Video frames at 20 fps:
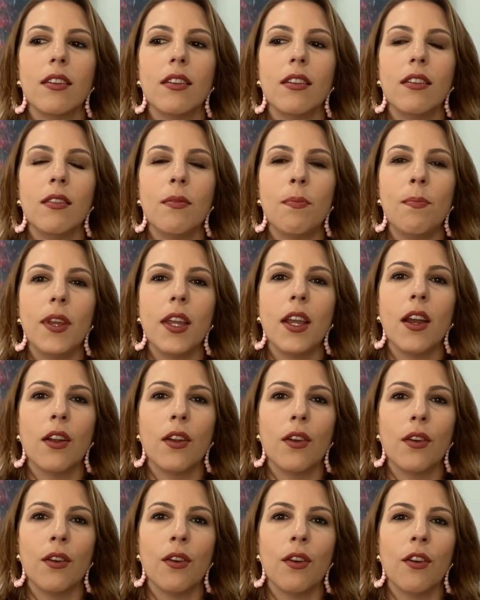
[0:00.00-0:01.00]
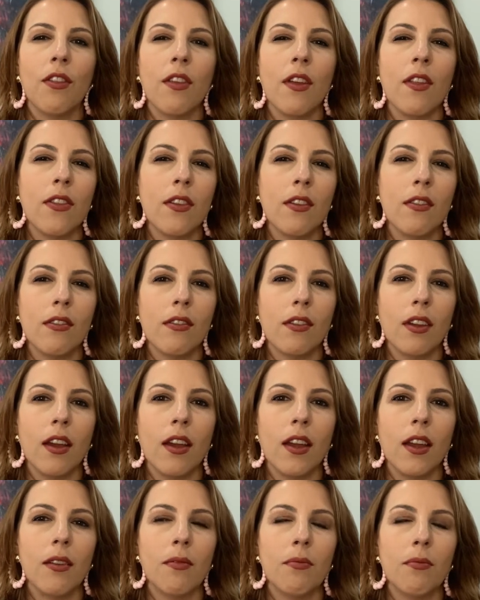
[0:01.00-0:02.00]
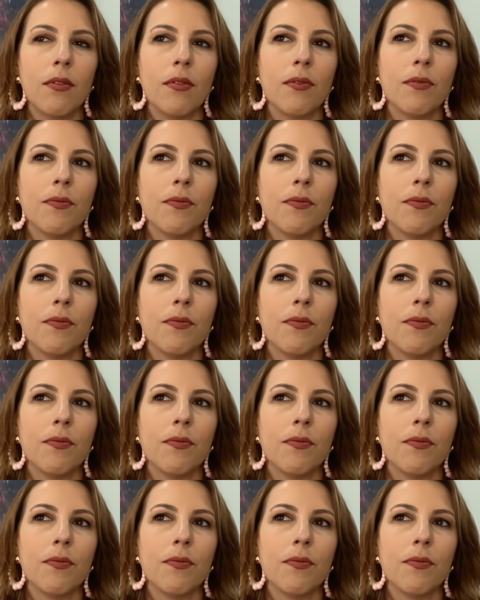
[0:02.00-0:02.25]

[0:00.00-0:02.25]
to be on earth at this time,